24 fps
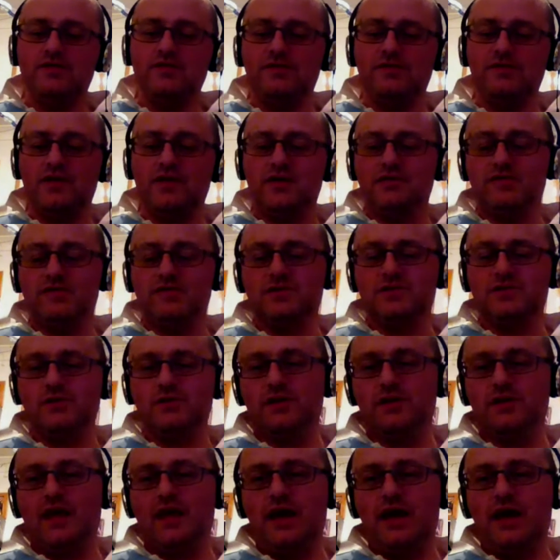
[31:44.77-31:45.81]
for
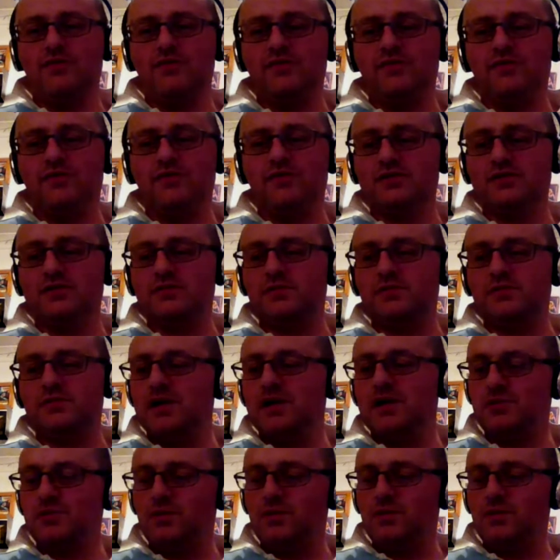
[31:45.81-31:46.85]
sorting that out for us. It's been a
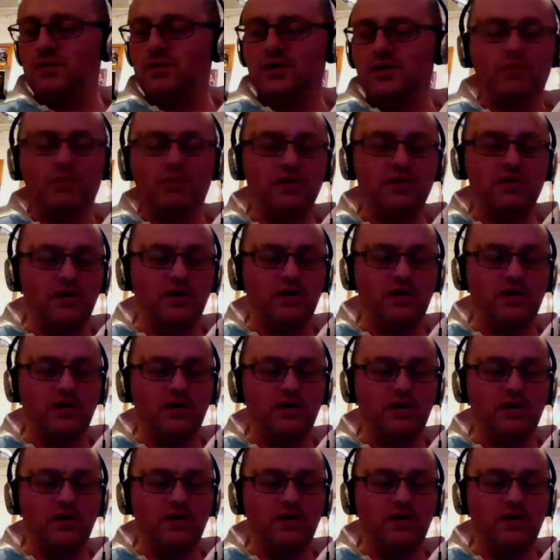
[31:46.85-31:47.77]
pleasure working with you,